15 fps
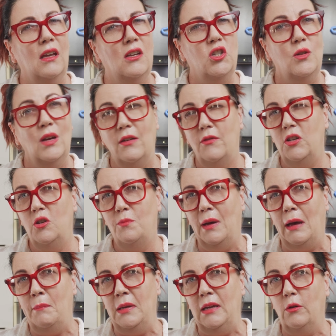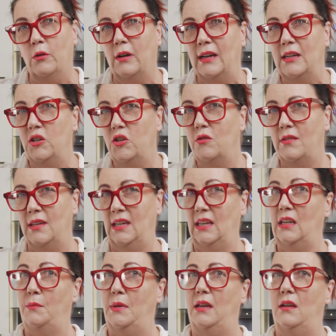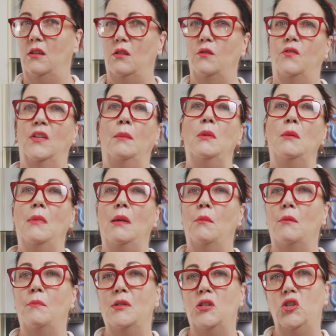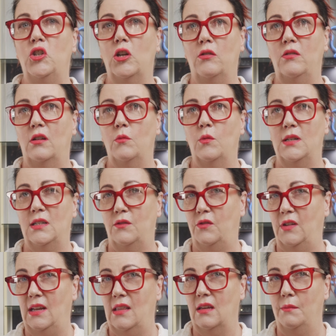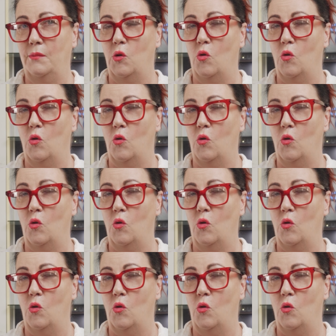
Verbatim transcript: Do you have a new puppy or are you thinking about a new family member but don't know what to feed them